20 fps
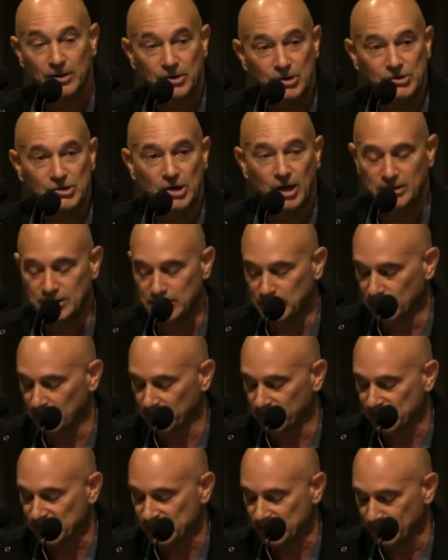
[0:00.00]
This
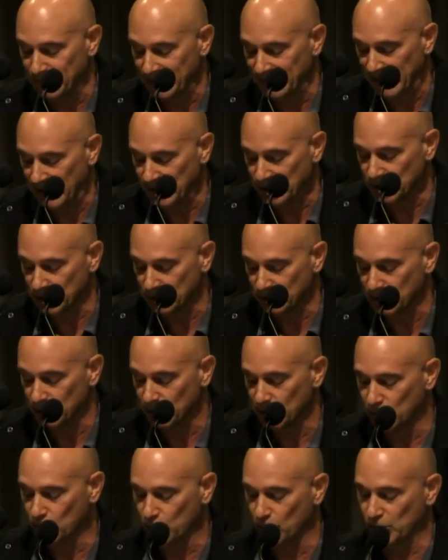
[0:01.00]
idea of
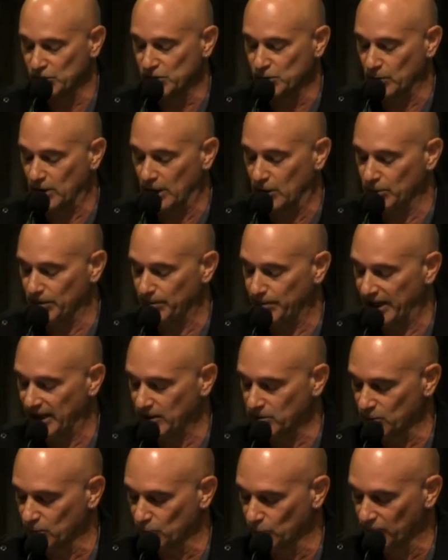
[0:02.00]
assimilation accords well with
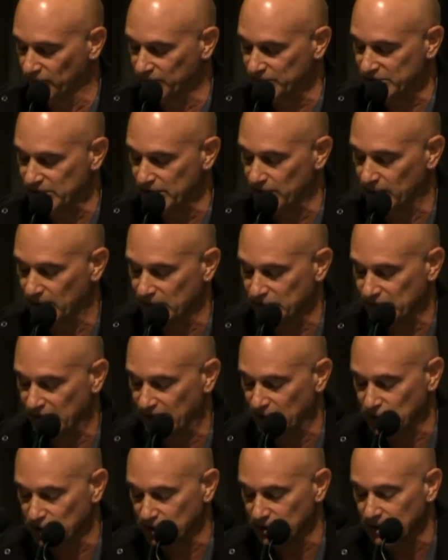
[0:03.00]
Patrick Wolfe's
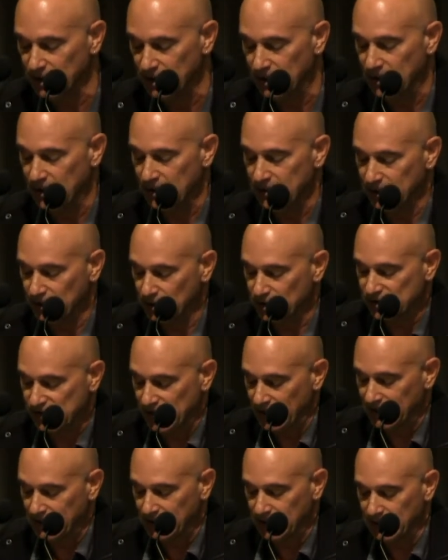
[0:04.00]
theorisation that
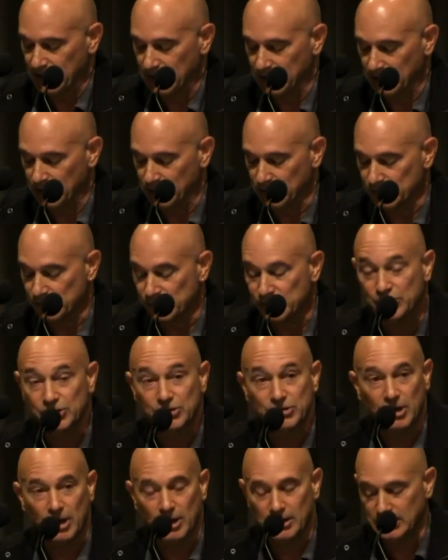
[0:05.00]
settler colonial
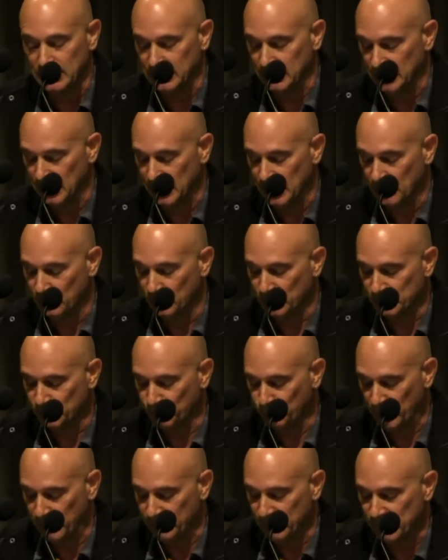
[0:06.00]
society was
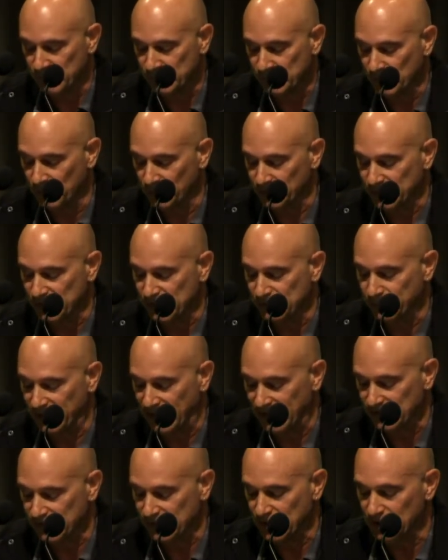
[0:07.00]
premised on
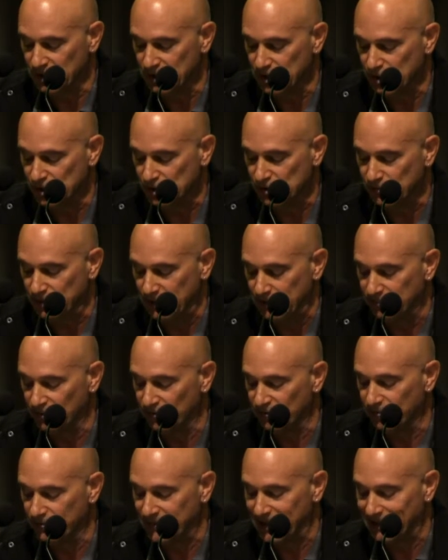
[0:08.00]
displacing Indigenous
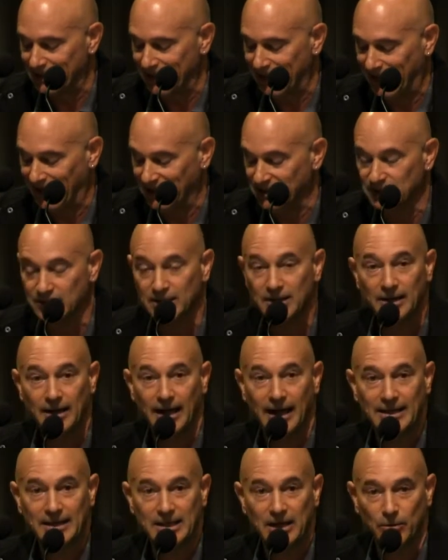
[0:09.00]
people from their land
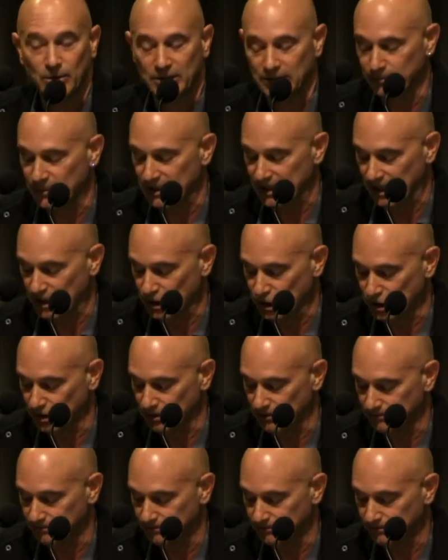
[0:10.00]
and their
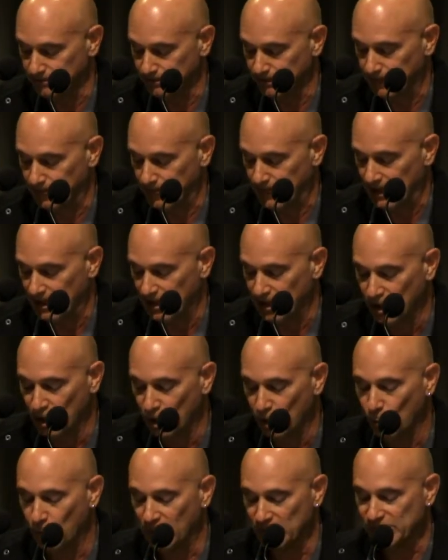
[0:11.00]
elimination.
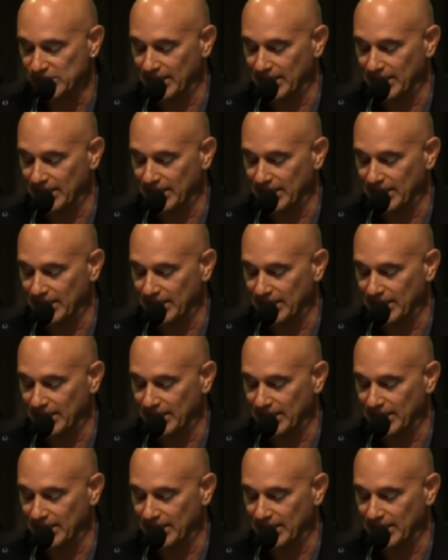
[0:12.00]
While